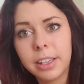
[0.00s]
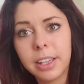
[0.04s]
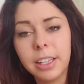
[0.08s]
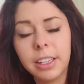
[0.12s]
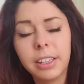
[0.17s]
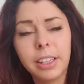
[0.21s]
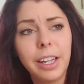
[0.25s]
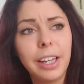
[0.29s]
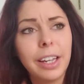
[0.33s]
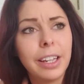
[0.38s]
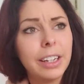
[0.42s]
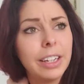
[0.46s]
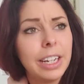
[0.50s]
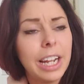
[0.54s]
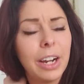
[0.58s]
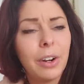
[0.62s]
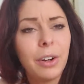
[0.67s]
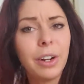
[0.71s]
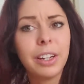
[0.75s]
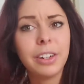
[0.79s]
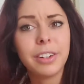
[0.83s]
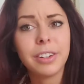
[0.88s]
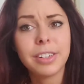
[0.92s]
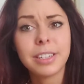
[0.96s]
And like, now
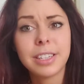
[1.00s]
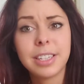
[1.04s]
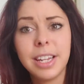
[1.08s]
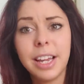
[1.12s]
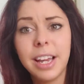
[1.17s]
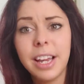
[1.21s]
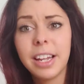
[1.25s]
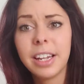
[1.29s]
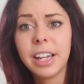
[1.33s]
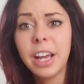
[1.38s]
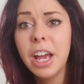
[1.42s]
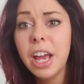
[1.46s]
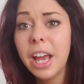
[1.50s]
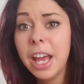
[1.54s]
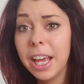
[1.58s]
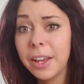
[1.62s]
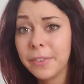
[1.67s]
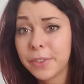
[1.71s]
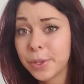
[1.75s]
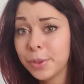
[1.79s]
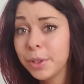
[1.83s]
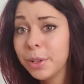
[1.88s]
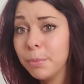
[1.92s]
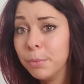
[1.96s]
I understand if
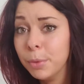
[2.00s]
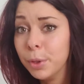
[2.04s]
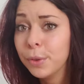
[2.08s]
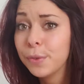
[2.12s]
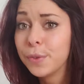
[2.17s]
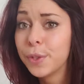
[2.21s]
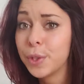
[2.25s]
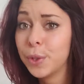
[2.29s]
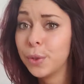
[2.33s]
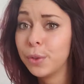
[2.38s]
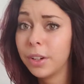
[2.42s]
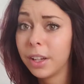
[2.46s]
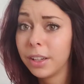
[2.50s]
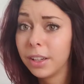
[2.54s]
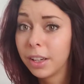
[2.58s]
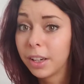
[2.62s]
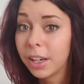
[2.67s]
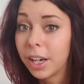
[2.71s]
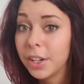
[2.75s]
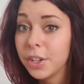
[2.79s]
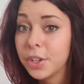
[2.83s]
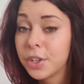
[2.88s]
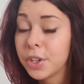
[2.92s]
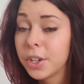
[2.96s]
someone moves to another
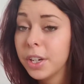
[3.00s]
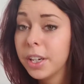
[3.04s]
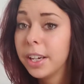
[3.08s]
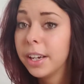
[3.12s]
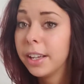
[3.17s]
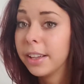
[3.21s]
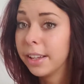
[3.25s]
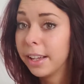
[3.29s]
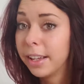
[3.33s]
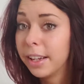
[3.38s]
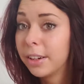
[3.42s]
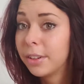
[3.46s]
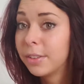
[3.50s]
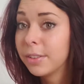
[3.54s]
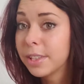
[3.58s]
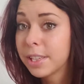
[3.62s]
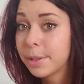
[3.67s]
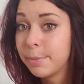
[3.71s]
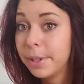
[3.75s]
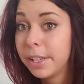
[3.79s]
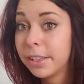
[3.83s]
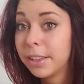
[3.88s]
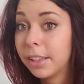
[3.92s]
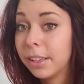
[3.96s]
country and they don't
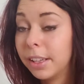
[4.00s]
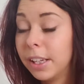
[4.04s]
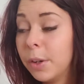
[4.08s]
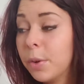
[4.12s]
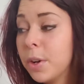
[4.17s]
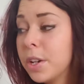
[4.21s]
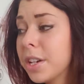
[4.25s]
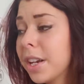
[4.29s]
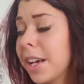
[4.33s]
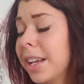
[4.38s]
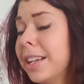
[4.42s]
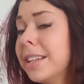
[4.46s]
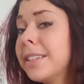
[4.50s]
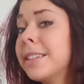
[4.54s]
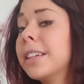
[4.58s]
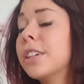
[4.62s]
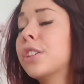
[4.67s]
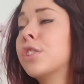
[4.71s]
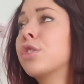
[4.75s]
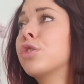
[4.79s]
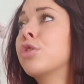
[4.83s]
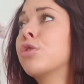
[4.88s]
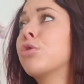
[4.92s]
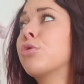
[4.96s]
speak the language, it is
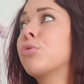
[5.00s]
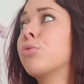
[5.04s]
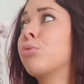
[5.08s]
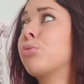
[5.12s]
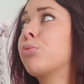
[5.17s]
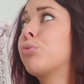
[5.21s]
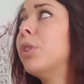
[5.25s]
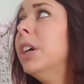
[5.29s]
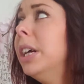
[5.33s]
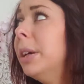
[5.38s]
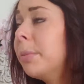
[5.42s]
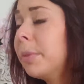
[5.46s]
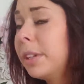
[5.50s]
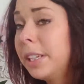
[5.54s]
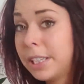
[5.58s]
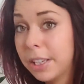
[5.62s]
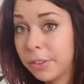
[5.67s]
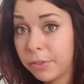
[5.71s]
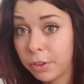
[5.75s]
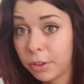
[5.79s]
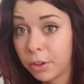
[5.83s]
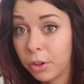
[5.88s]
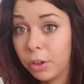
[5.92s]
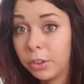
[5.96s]
extremely
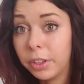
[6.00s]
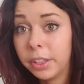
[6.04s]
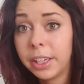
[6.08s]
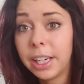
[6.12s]
difficult.